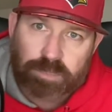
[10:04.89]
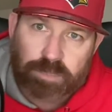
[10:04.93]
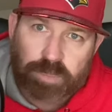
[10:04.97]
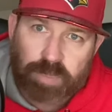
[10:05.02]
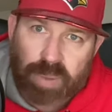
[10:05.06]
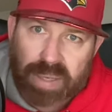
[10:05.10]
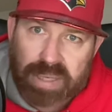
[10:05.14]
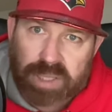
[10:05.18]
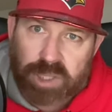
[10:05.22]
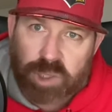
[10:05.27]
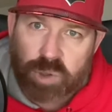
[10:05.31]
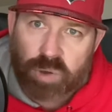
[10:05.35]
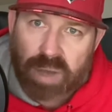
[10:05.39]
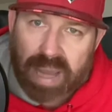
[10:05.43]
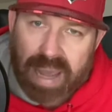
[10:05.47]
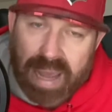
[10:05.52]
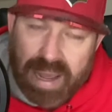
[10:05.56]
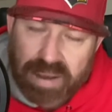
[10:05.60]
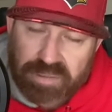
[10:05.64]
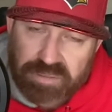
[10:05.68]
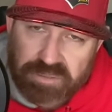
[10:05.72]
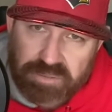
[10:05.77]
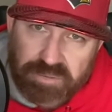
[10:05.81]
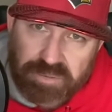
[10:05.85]
but you
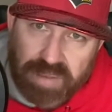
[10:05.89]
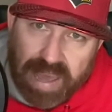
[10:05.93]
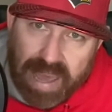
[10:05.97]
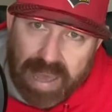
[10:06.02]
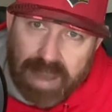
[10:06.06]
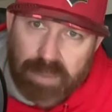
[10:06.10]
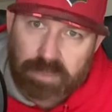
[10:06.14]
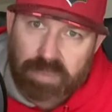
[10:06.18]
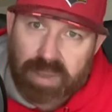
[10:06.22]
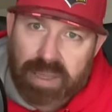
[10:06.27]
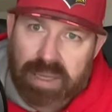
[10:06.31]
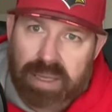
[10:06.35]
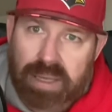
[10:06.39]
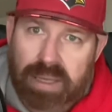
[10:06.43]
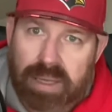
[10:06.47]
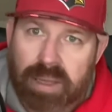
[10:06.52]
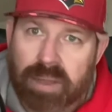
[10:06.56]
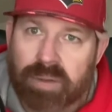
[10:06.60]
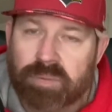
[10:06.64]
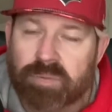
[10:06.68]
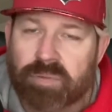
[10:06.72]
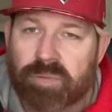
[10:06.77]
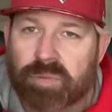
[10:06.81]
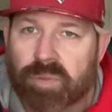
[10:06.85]
have family
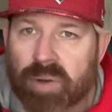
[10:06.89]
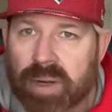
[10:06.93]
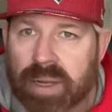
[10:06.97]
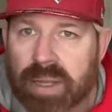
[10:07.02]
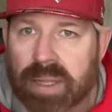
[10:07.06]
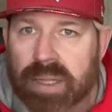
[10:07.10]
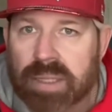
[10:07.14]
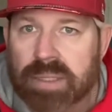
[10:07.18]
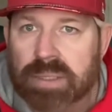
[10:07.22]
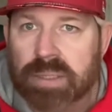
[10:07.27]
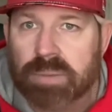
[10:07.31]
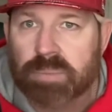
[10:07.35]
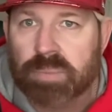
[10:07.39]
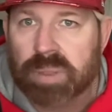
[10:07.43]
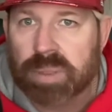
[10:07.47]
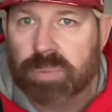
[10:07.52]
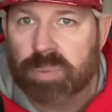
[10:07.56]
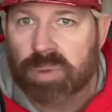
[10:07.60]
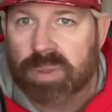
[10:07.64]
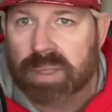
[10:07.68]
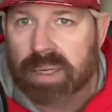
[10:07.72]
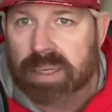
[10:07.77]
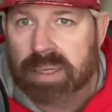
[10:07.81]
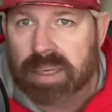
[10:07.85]
and friends and
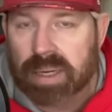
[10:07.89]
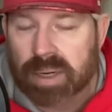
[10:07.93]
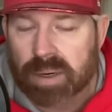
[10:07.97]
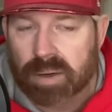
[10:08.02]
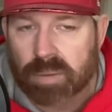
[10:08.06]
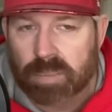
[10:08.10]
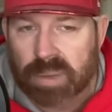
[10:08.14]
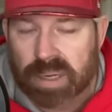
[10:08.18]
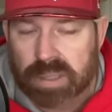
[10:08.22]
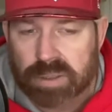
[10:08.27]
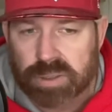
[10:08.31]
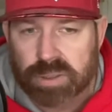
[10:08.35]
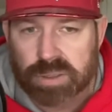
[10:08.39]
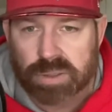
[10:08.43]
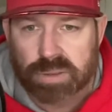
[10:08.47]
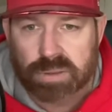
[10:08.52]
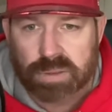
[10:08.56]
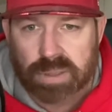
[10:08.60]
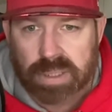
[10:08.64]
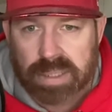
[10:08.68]
people that care about you.